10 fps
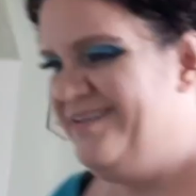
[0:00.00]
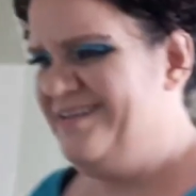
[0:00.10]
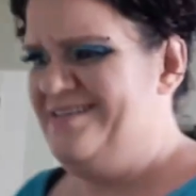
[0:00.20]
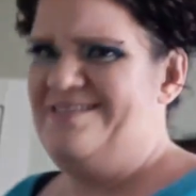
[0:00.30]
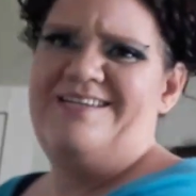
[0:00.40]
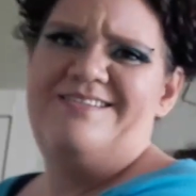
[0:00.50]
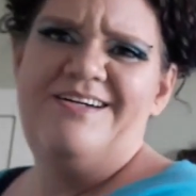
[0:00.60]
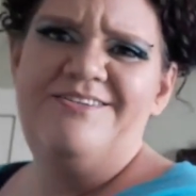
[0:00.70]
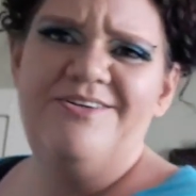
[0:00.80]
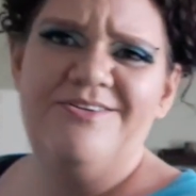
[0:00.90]
it's like
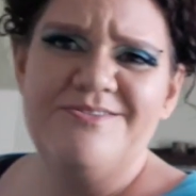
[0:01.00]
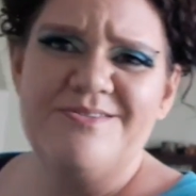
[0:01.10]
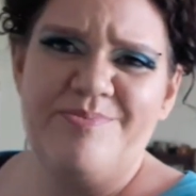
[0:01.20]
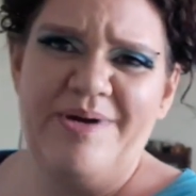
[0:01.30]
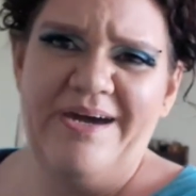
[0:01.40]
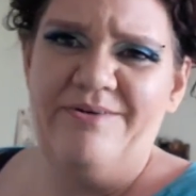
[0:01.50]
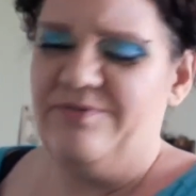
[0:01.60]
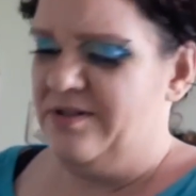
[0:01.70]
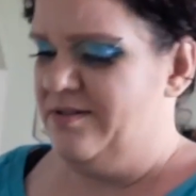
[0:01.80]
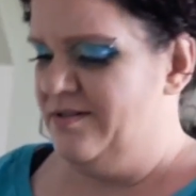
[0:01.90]
$10 a pound,
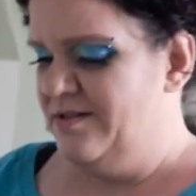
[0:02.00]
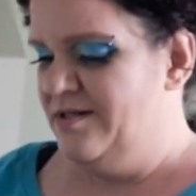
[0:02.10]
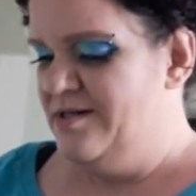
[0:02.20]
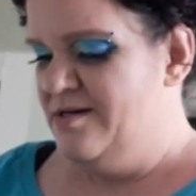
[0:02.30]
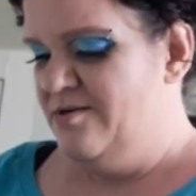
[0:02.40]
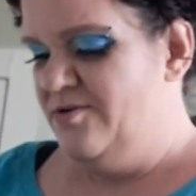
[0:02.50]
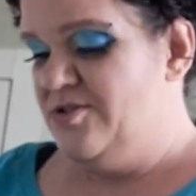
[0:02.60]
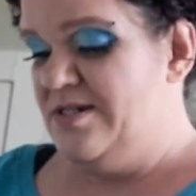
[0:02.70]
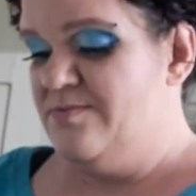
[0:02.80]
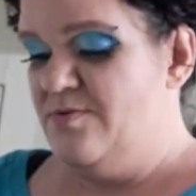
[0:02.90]
which
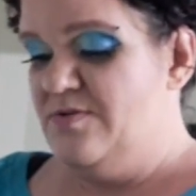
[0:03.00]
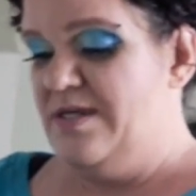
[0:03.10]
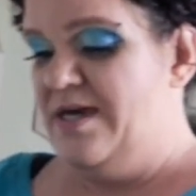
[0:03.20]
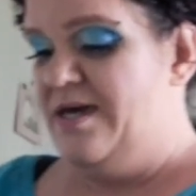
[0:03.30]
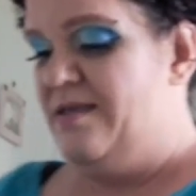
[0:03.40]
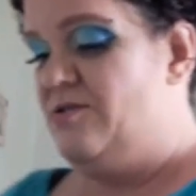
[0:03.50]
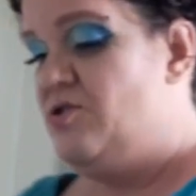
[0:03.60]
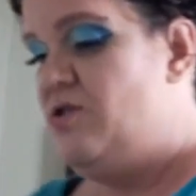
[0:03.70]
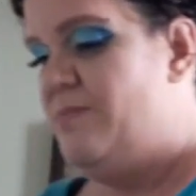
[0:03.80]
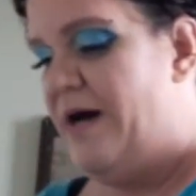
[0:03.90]
I suppose ain't
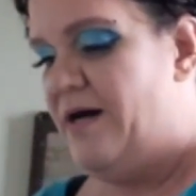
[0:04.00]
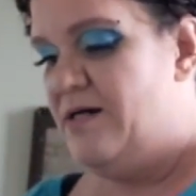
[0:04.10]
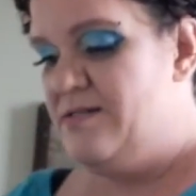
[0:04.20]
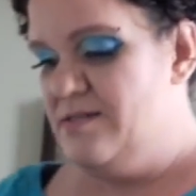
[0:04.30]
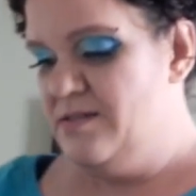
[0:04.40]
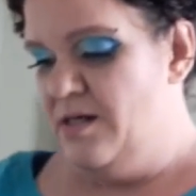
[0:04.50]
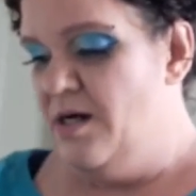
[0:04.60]
too bad because